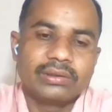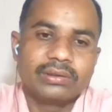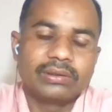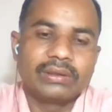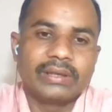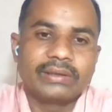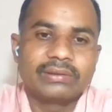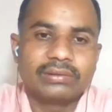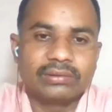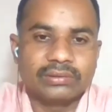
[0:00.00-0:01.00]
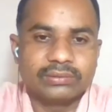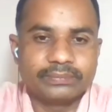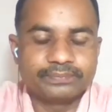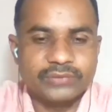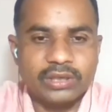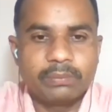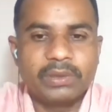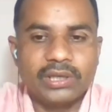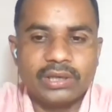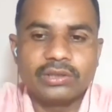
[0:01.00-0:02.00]
like
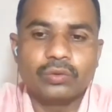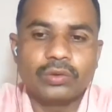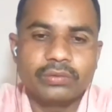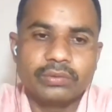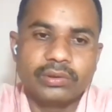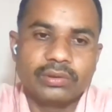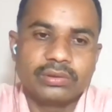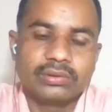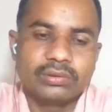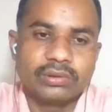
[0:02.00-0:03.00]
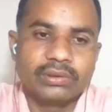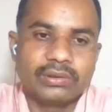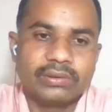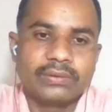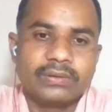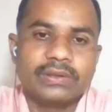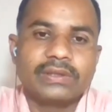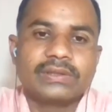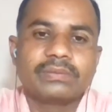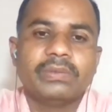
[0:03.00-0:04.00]
repetitively
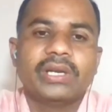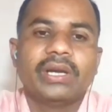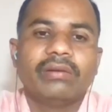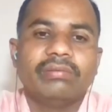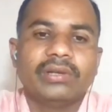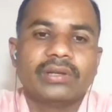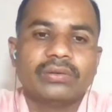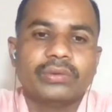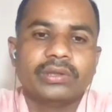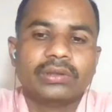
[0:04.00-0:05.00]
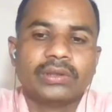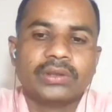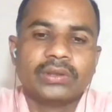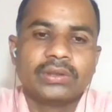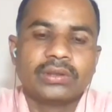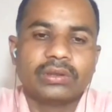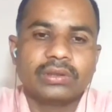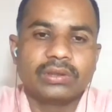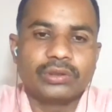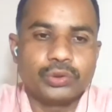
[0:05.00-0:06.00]
these behavior we
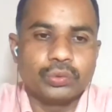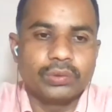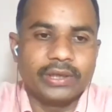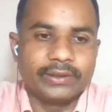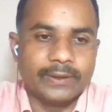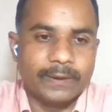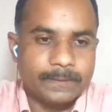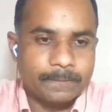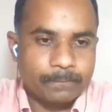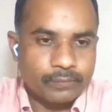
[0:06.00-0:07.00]
do like that.